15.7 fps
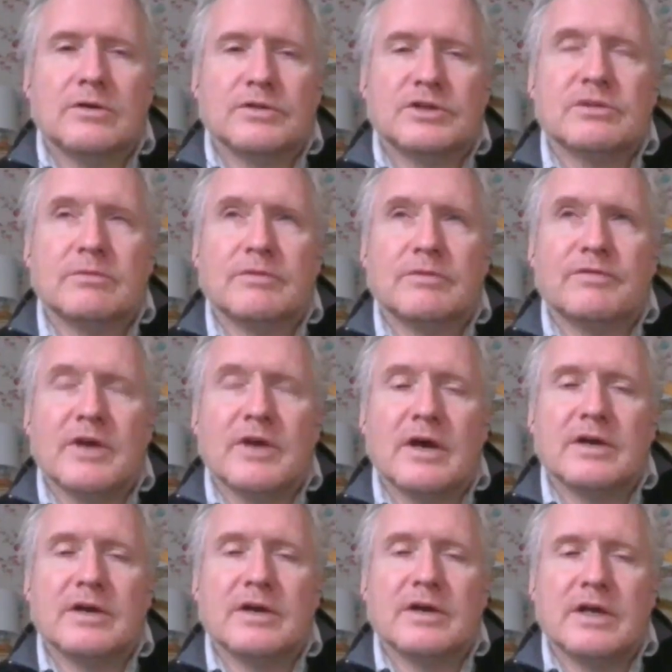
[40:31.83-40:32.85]
on some of
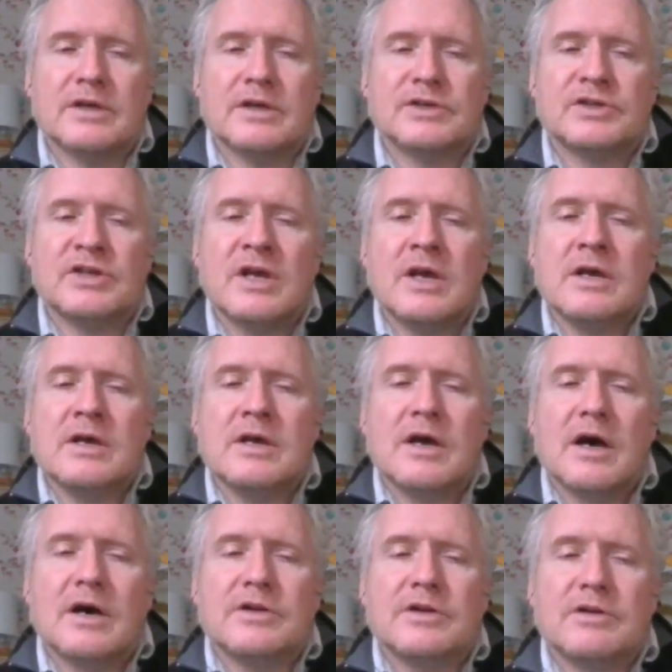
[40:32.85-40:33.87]
the ideas.
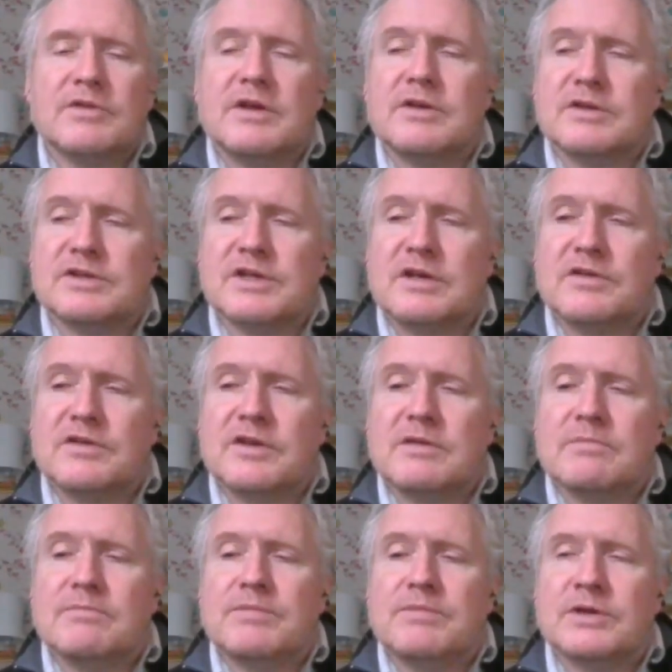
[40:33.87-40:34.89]
I don't think there's
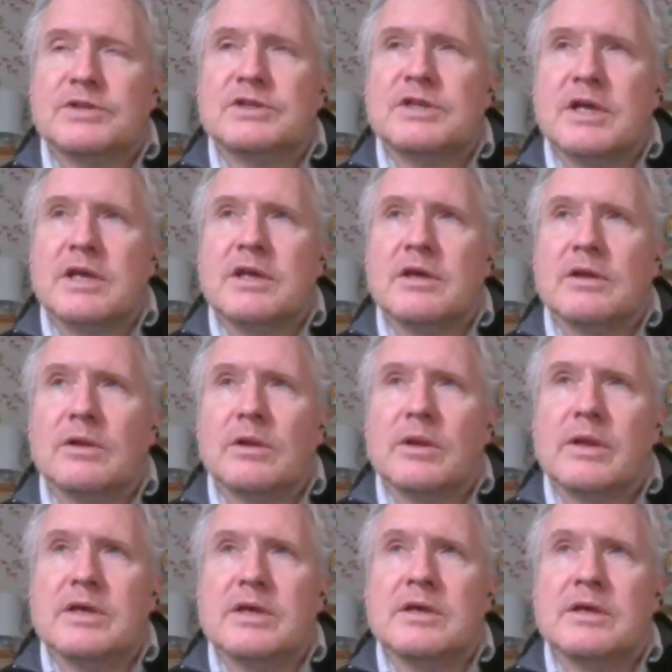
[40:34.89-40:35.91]
anything
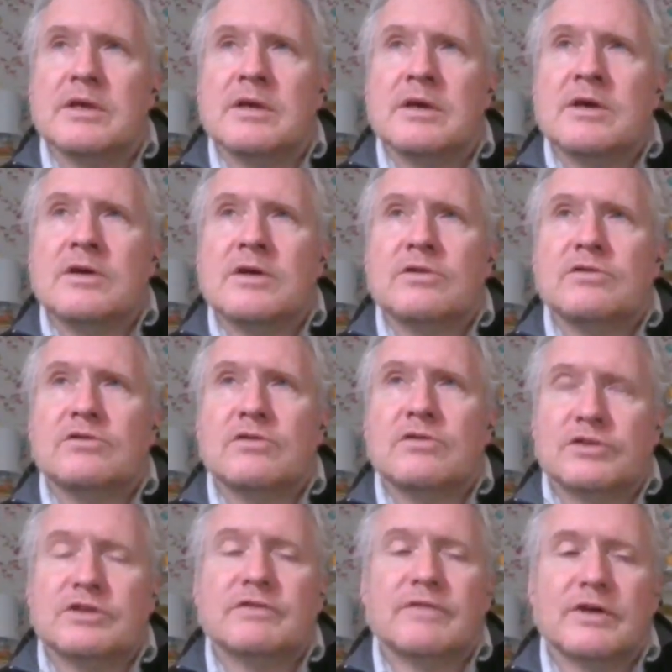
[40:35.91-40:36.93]
particularly
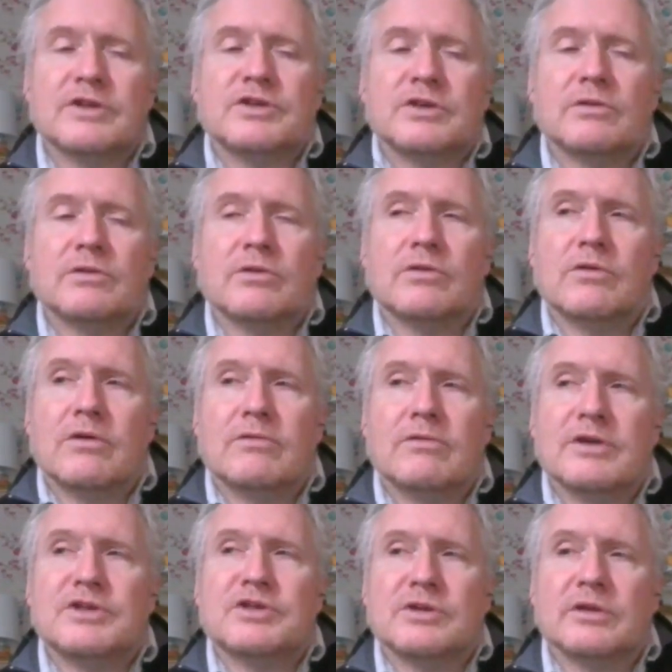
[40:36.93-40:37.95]
controversial or
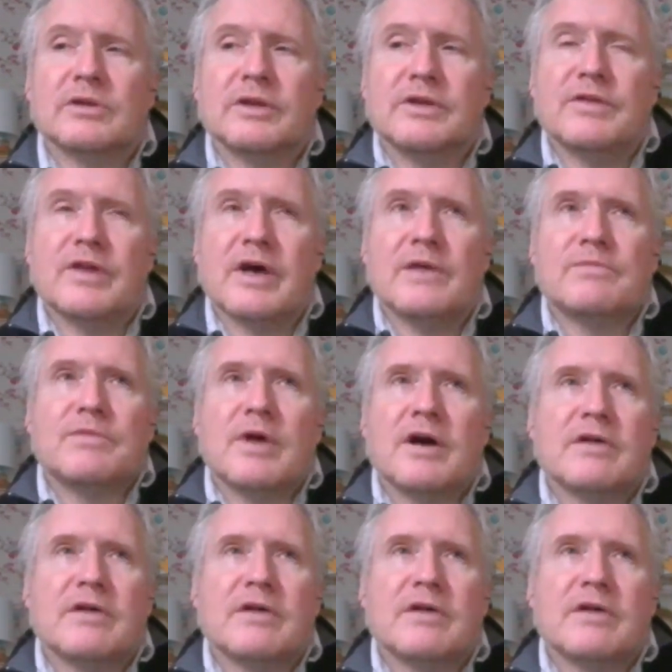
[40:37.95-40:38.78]
original in there.